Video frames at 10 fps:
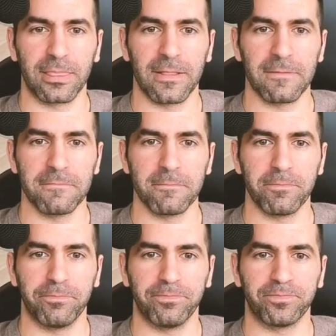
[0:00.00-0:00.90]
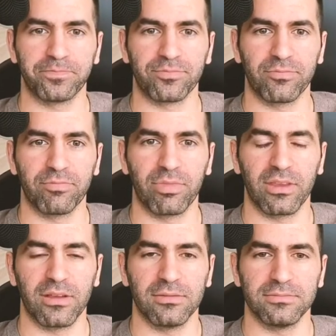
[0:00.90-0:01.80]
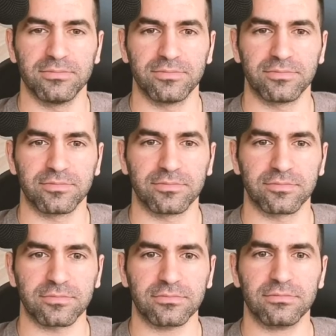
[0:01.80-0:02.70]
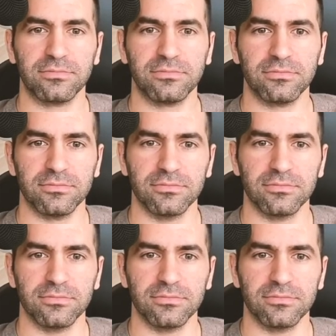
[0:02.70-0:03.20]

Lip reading: (not speaking)